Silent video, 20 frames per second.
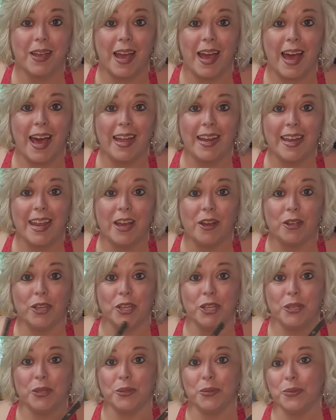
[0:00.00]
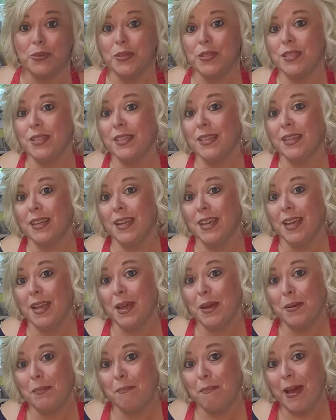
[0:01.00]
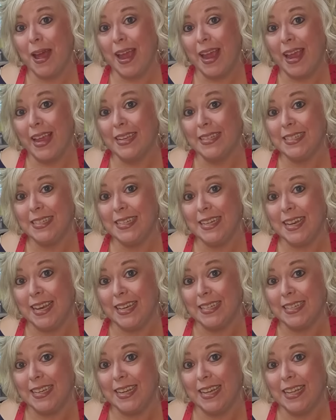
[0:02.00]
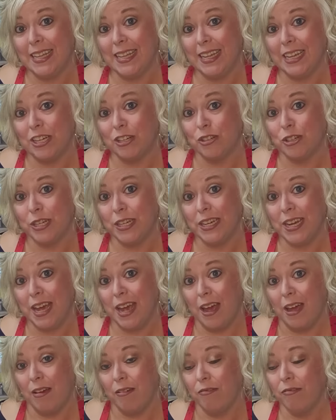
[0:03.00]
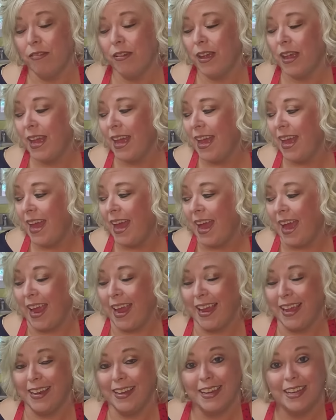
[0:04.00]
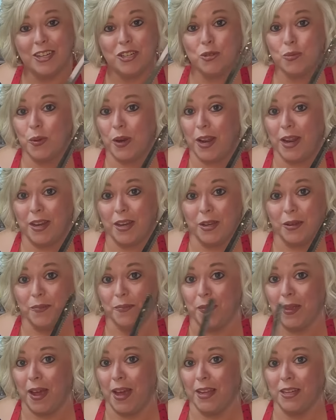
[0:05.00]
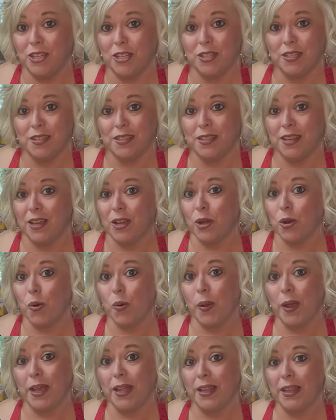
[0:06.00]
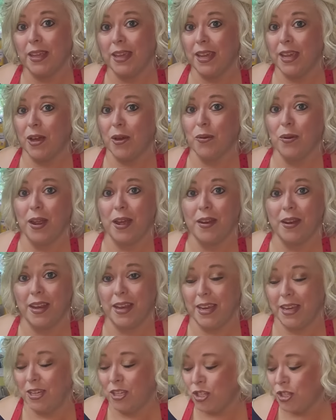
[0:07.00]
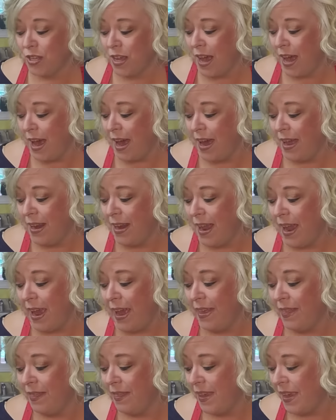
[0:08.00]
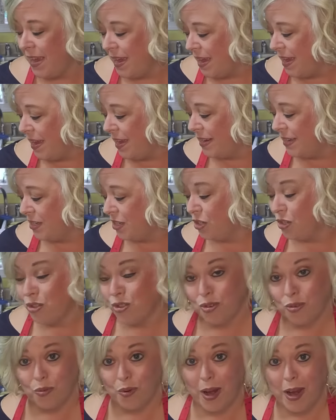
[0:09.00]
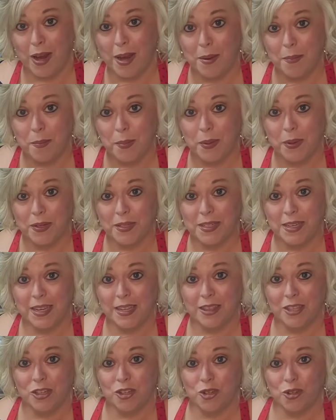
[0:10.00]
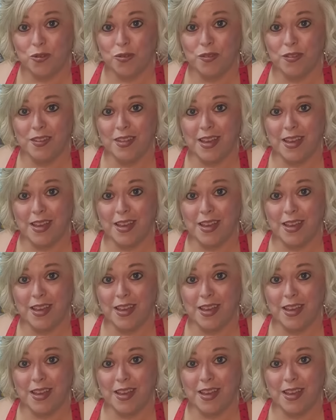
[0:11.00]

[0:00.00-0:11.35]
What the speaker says: I now use my handy dandy electric knife. And here's what I do. I just quickly go down each side, and then to scrape, to get the juices